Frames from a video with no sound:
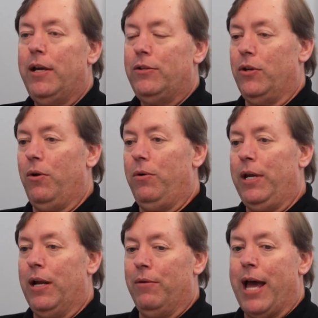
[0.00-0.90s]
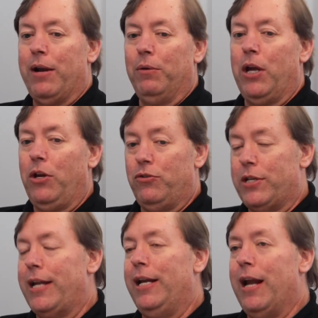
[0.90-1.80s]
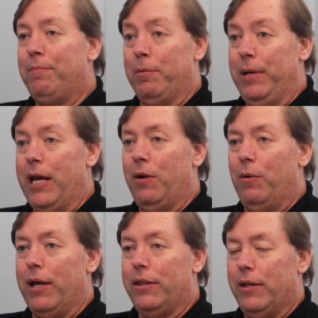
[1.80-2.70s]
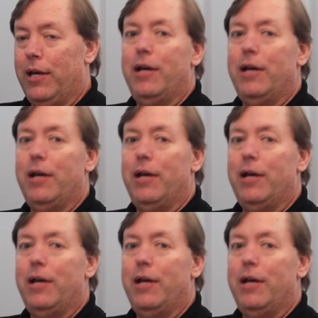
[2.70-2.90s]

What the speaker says: So, not only are you setting it up to begin with,